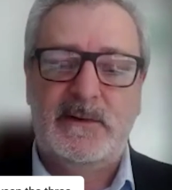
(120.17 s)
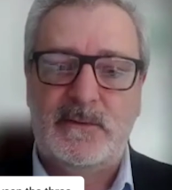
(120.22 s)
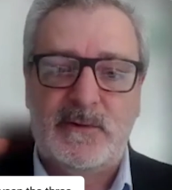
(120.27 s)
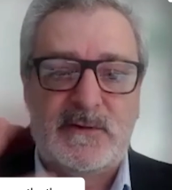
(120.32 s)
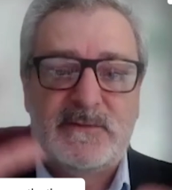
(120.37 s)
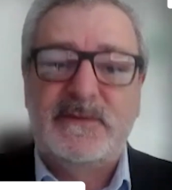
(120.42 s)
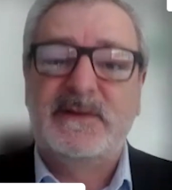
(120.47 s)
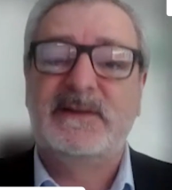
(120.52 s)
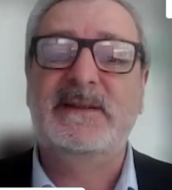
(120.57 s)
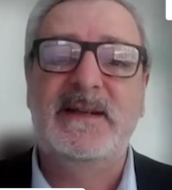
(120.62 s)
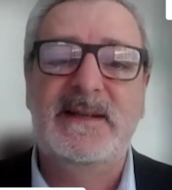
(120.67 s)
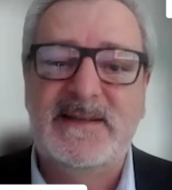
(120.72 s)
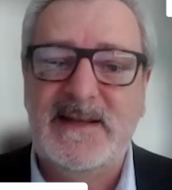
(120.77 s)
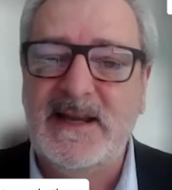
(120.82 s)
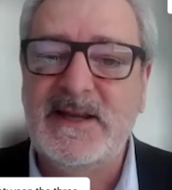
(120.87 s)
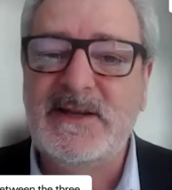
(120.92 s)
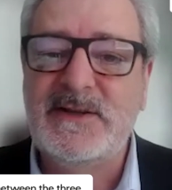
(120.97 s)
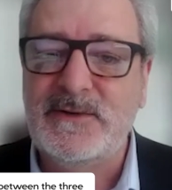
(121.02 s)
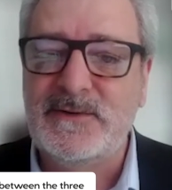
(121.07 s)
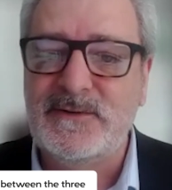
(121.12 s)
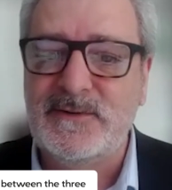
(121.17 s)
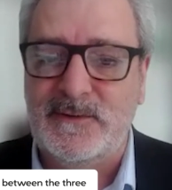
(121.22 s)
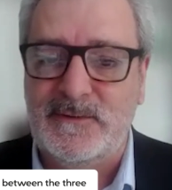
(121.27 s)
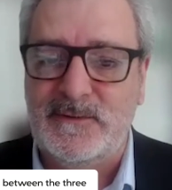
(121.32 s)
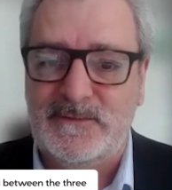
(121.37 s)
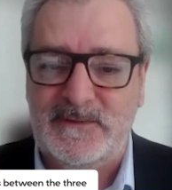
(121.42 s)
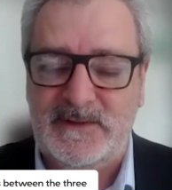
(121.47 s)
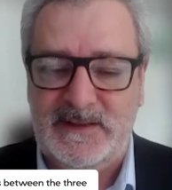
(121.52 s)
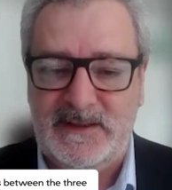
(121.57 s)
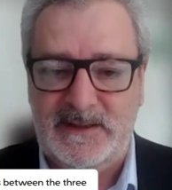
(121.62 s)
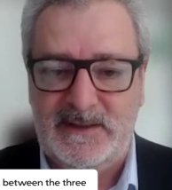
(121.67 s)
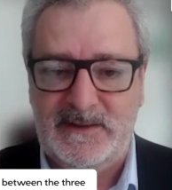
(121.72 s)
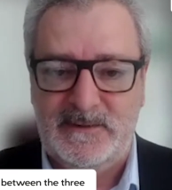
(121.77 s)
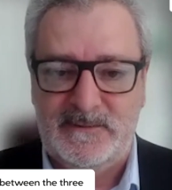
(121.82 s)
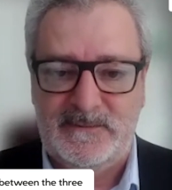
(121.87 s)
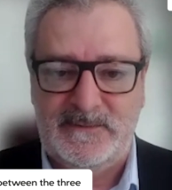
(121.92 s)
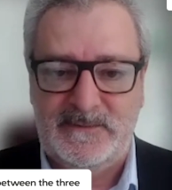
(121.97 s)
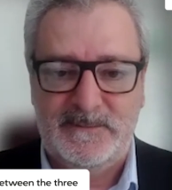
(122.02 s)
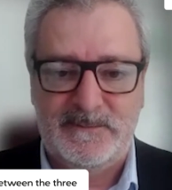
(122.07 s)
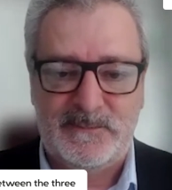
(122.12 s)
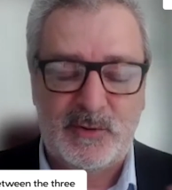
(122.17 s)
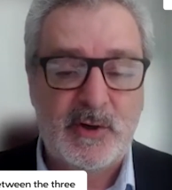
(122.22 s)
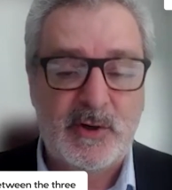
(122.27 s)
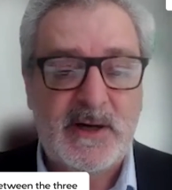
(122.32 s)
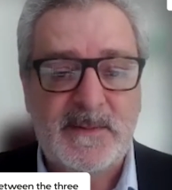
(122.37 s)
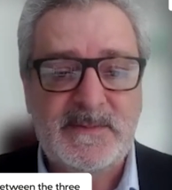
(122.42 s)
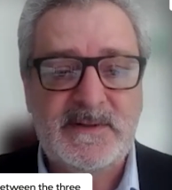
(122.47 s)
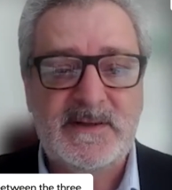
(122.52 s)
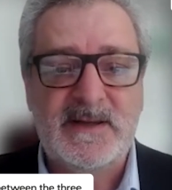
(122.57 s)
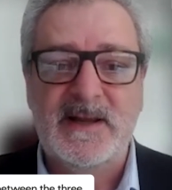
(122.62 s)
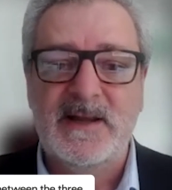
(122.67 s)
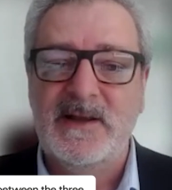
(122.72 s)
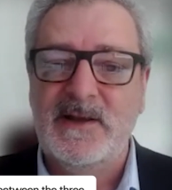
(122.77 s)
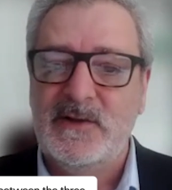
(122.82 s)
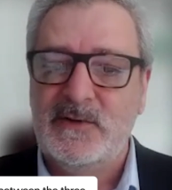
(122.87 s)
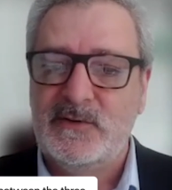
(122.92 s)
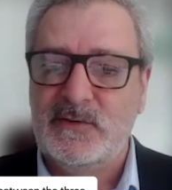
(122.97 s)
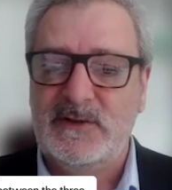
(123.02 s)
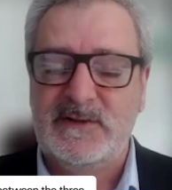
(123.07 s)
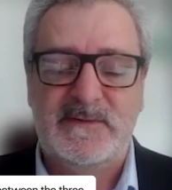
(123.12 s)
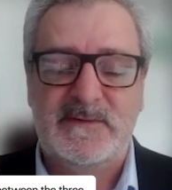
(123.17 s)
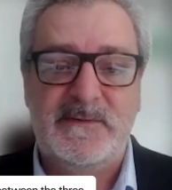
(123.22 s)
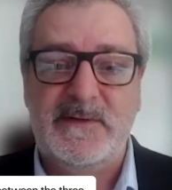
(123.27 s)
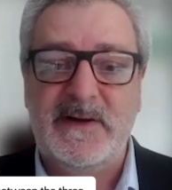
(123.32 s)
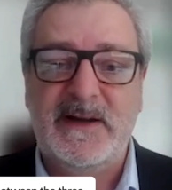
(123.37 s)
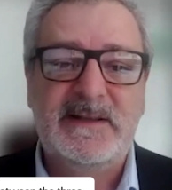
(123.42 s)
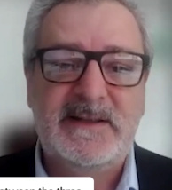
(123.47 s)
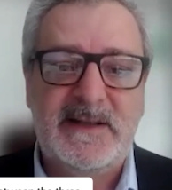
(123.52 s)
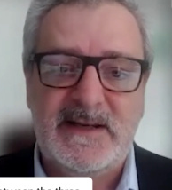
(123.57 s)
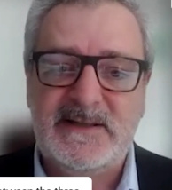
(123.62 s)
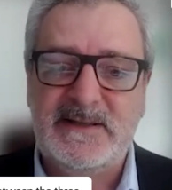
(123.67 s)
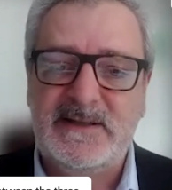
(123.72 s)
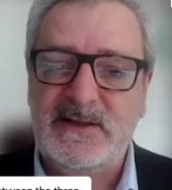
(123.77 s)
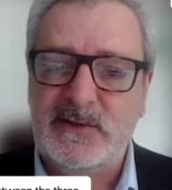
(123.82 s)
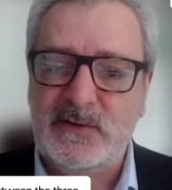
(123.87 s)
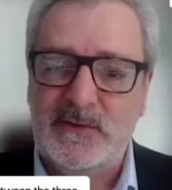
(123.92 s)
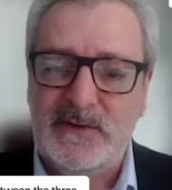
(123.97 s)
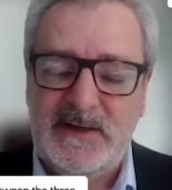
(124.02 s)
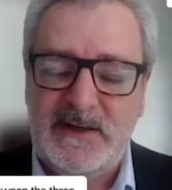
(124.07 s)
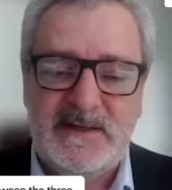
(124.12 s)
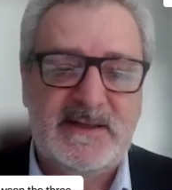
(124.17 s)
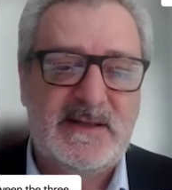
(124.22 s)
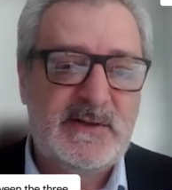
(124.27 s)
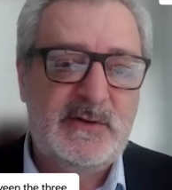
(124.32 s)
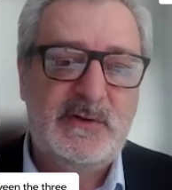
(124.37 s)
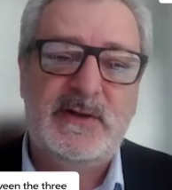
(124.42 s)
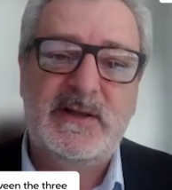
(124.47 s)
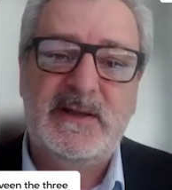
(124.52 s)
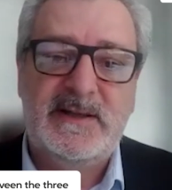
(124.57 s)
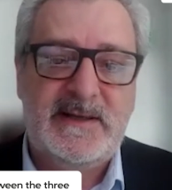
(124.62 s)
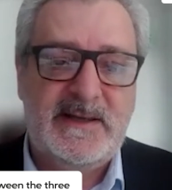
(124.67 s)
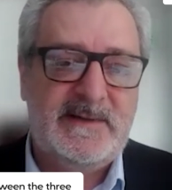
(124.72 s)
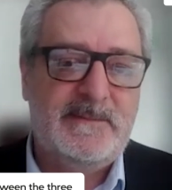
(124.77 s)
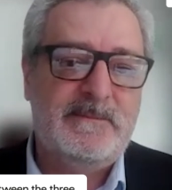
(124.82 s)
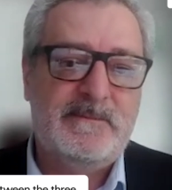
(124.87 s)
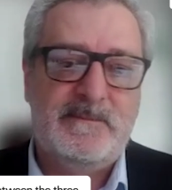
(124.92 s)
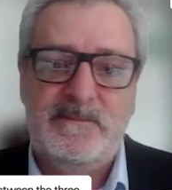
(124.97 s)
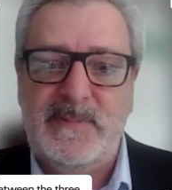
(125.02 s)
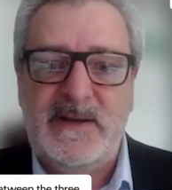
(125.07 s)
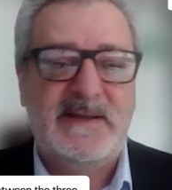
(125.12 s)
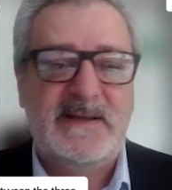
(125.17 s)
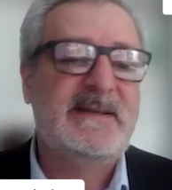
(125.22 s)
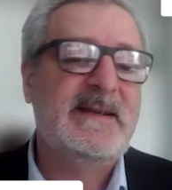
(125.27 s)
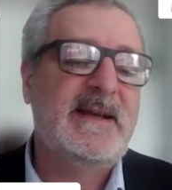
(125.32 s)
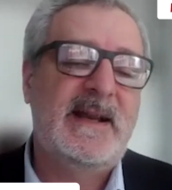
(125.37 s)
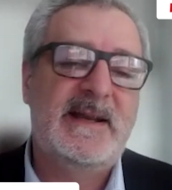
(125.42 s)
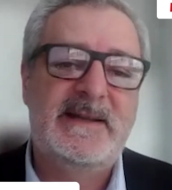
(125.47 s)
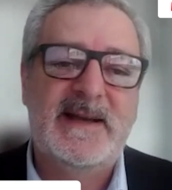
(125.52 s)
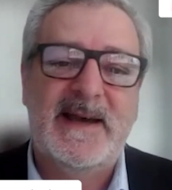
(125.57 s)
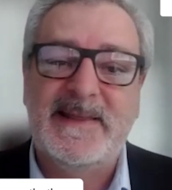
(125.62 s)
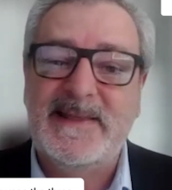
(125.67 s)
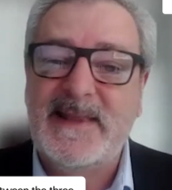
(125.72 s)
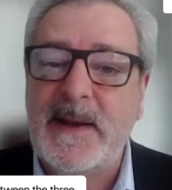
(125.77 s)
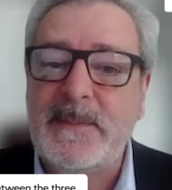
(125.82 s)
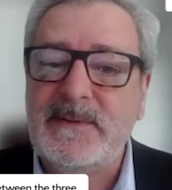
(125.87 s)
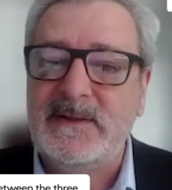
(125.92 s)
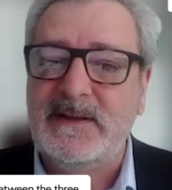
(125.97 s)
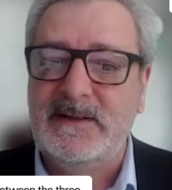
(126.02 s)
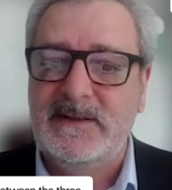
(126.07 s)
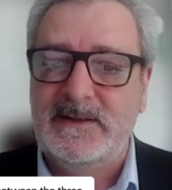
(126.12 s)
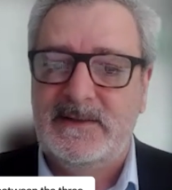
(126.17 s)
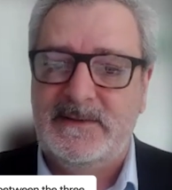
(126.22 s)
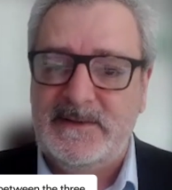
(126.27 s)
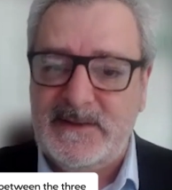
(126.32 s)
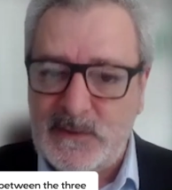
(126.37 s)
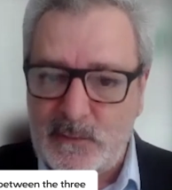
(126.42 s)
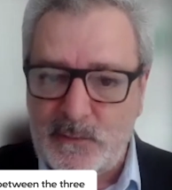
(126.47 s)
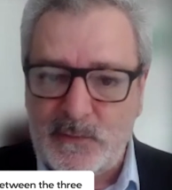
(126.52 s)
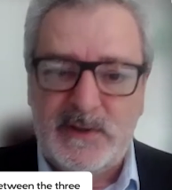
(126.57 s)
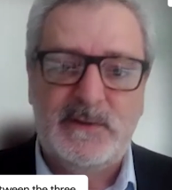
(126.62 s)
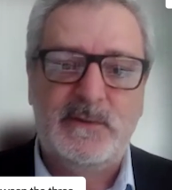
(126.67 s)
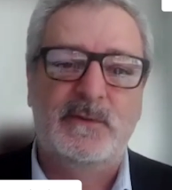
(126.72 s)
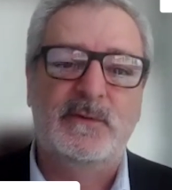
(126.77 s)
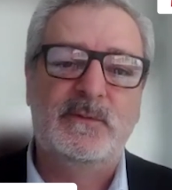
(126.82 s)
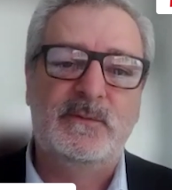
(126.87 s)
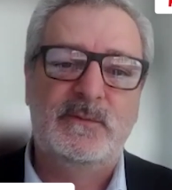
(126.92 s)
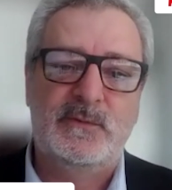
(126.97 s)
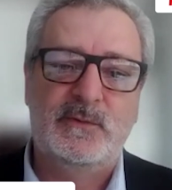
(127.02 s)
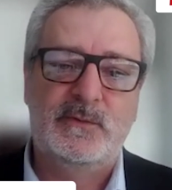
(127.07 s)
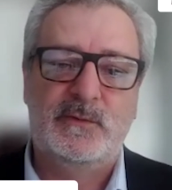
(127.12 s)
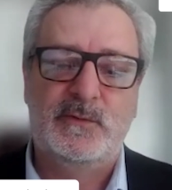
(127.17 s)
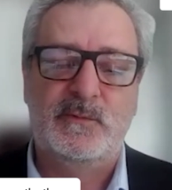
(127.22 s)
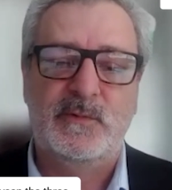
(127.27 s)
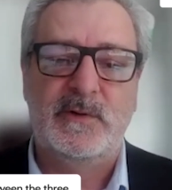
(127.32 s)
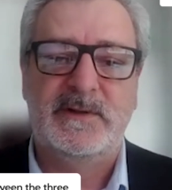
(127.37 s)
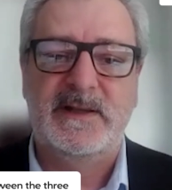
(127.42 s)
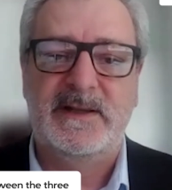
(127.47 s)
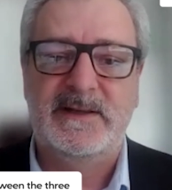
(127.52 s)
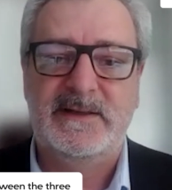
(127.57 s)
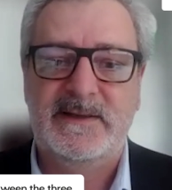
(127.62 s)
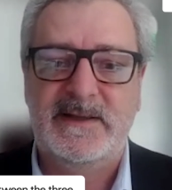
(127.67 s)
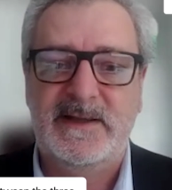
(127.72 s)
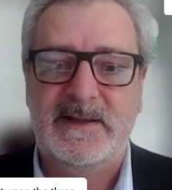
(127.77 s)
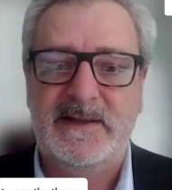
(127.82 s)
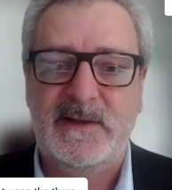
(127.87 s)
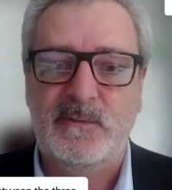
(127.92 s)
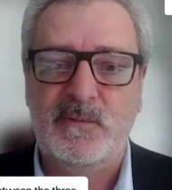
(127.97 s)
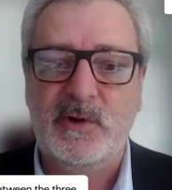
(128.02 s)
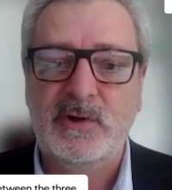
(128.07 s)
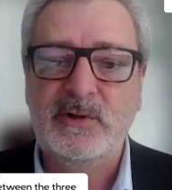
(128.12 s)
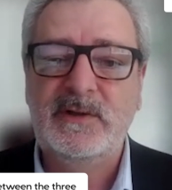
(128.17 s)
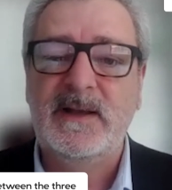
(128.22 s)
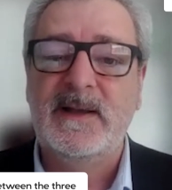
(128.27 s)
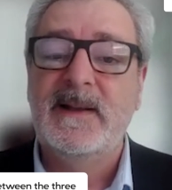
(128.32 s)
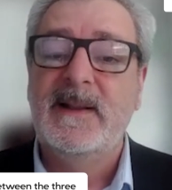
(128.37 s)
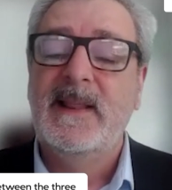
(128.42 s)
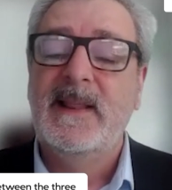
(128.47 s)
cross-fertilization of programs. So it's very interesting. So each student can basically adapt the curriculum to what they want.